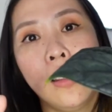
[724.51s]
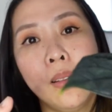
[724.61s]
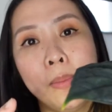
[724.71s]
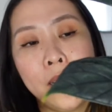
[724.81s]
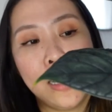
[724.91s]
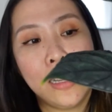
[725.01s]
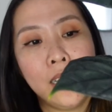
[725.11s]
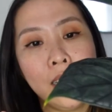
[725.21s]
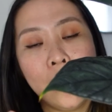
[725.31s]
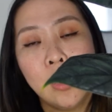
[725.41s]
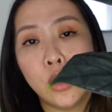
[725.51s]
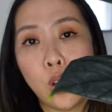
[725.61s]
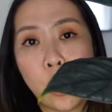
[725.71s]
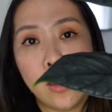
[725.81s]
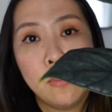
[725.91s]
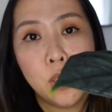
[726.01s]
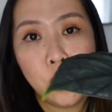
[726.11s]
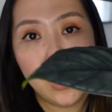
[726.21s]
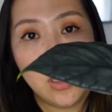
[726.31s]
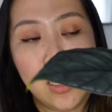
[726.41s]
the plant is not
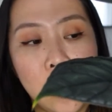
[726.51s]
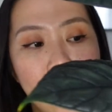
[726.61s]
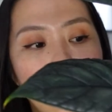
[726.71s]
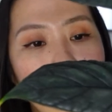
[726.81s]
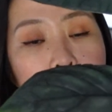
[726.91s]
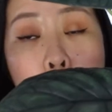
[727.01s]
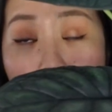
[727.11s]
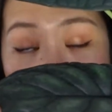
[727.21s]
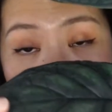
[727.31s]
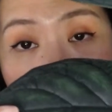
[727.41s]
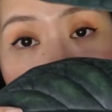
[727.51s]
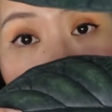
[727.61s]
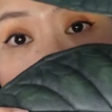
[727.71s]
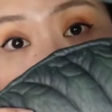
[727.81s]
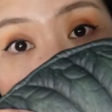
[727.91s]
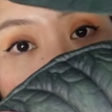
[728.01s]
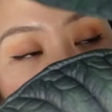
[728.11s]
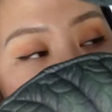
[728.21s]
matured yet or I mean the leaf is